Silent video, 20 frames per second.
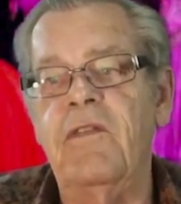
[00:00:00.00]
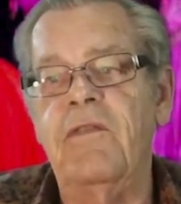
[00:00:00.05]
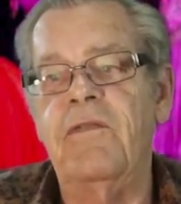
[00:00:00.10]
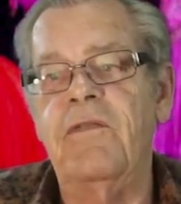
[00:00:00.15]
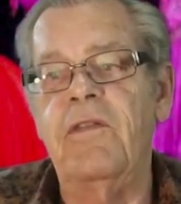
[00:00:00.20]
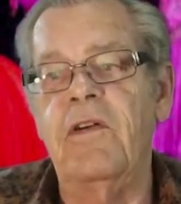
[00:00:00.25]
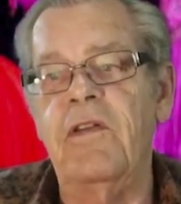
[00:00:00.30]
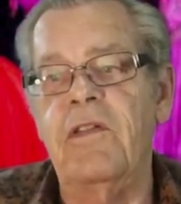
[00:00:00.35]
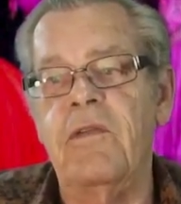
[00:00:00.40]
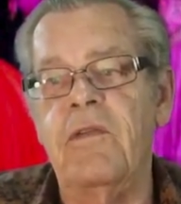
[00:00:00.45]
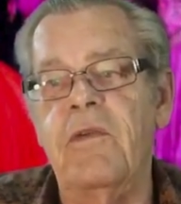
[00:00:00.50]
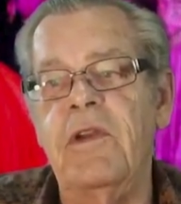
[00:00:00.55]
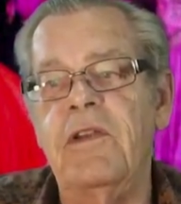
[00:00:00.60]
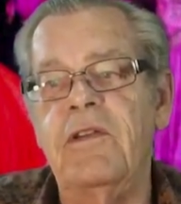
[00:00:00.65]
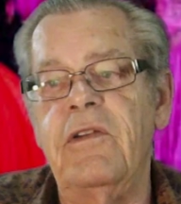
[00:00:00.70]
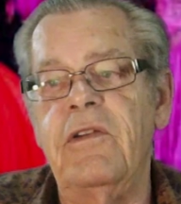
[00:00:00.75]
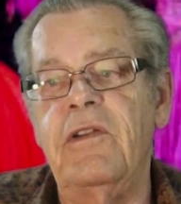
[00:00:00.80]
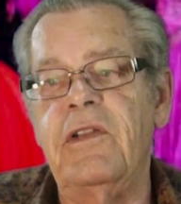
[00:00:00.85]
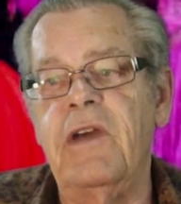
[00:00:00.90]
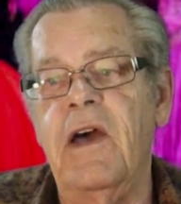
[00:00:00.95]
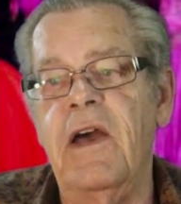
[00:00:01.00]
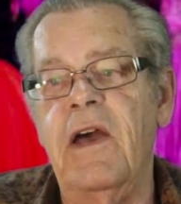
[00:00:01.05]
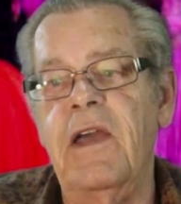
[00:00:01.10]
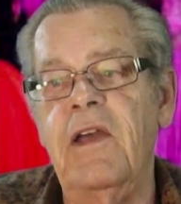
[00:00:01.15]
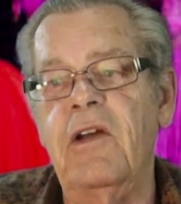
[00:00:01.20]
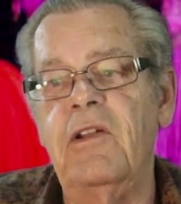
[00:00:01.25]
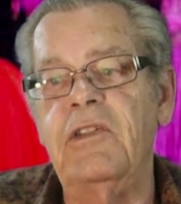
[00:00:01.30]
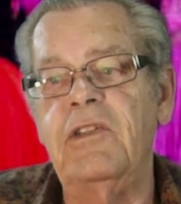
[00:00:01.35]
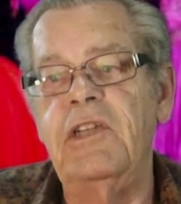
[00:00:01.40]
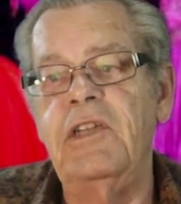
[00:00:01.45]
further into Thai
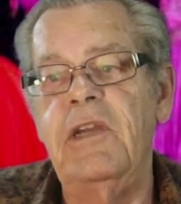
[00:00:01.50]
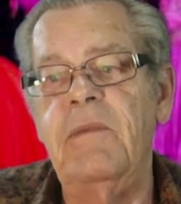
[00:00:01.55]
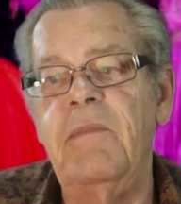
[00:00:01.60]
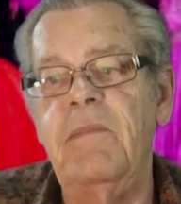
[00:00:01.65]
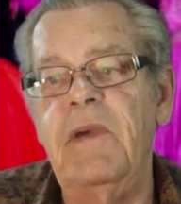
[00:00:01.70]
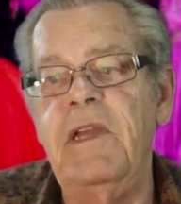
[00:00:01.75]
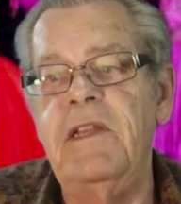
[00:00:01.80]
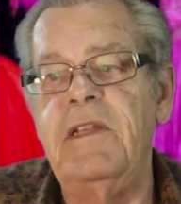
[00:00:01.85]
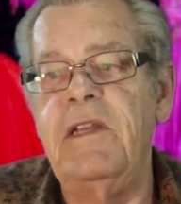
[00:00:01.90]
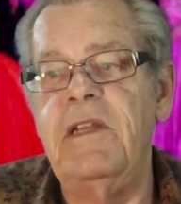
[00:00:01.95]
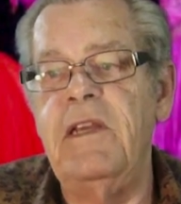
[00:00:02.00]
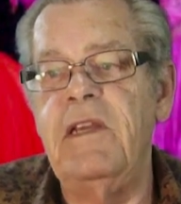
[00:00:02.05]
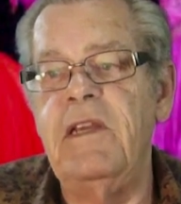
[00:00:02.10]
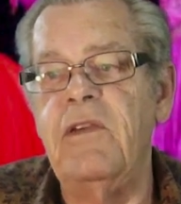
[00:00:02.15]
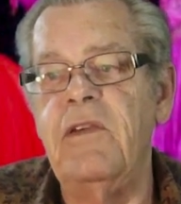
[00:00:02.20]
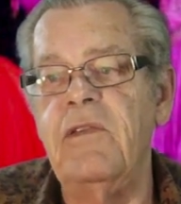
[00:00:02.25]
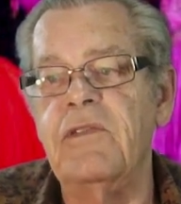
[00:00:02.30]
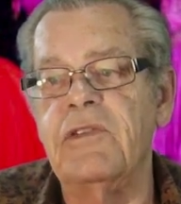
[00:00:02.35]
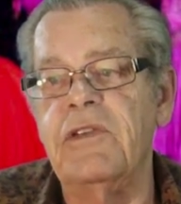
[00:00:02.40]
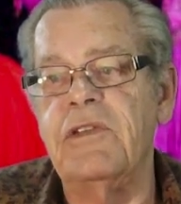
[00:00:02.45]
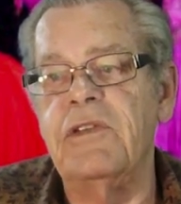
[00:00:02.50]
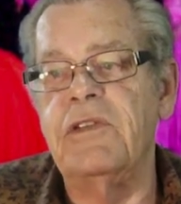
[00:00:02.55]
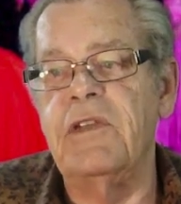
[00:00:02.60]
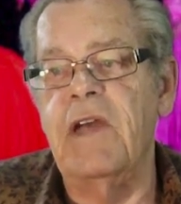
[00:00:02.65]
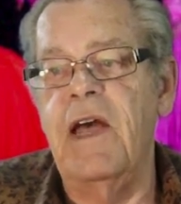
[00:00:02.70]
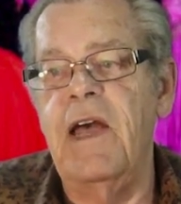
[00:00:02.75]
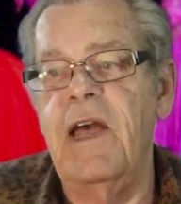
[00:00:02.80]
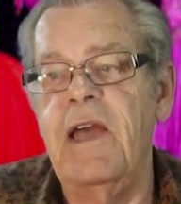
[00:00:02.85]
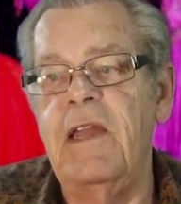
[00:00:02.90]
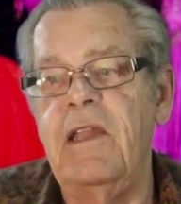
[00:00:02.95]
LGBTQ
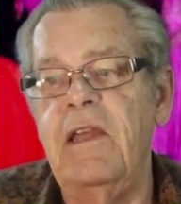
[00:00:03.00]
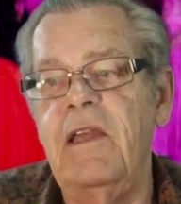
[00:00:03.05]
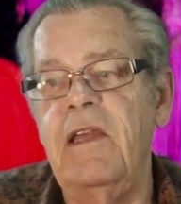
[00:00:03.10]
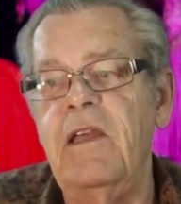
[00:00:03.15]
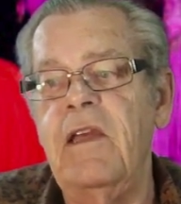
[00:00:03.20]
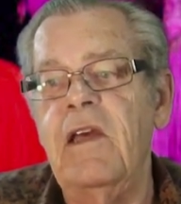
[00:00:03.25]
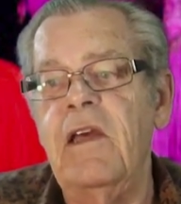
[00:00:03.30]
society,